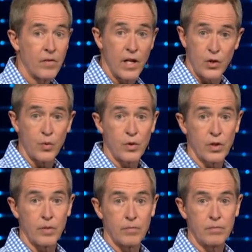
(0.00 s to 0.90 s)
in
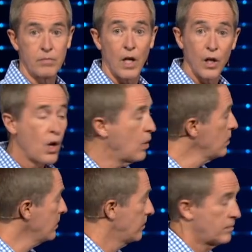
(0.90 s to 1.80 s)
Jerusalem,
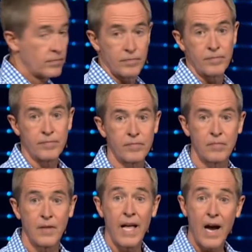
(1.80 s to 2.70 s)
alone
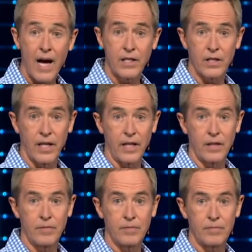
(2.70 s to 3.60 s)
and isolated.
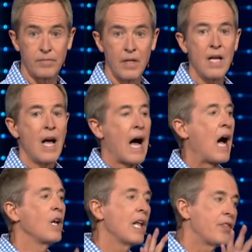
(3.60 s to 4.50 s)

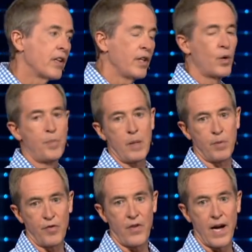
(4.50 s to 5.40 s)
I'll let the little
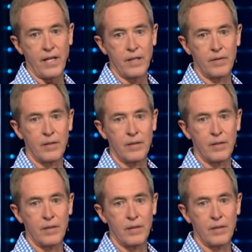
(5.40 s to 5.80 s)
people fight.